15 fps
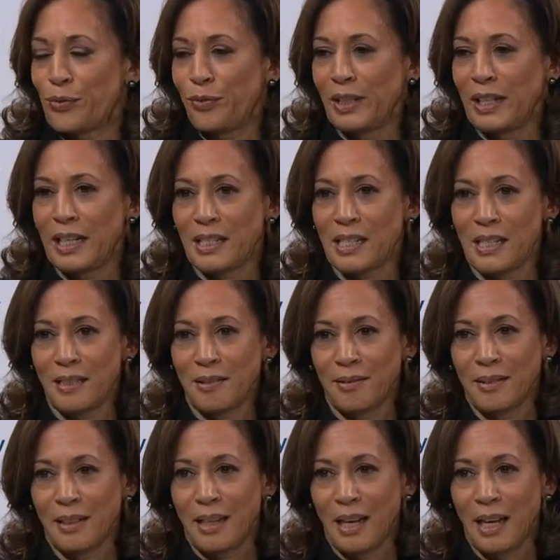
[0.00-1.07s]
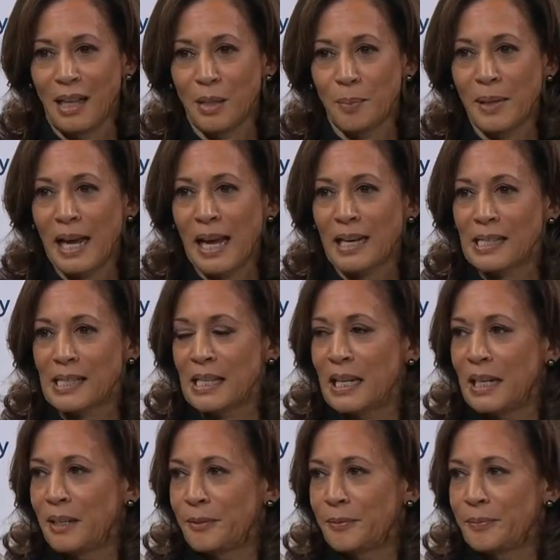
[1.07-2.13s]
fleet in the Black
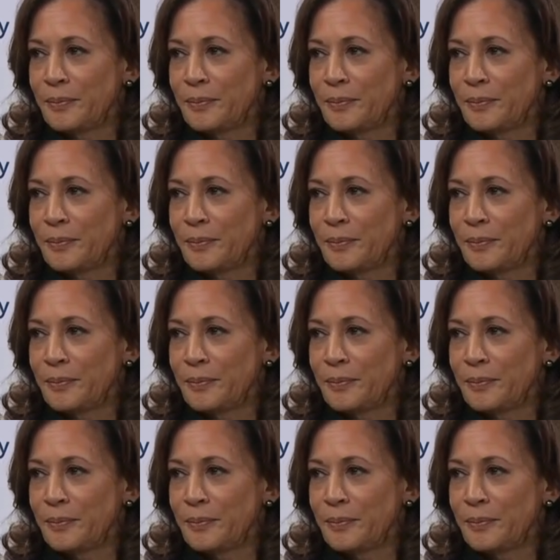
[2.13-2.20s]
Sea.